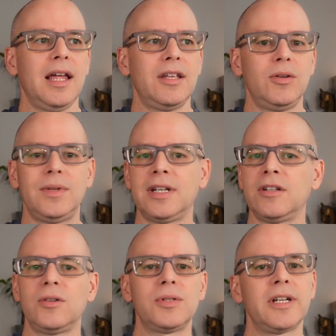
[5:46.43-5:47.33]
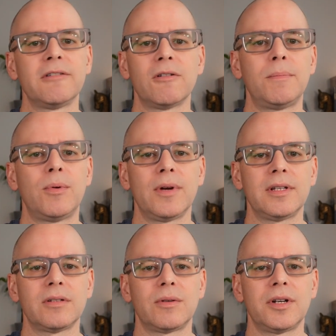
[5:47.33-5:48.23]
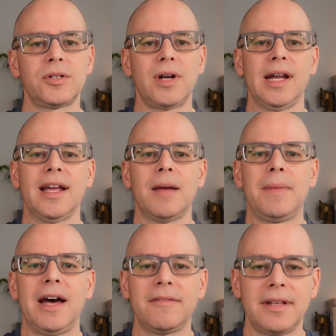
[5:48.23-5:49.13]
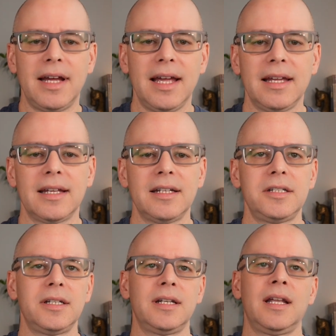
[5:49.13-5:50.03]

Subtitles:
You didn't use hero points in order to try and come out of the dying condition.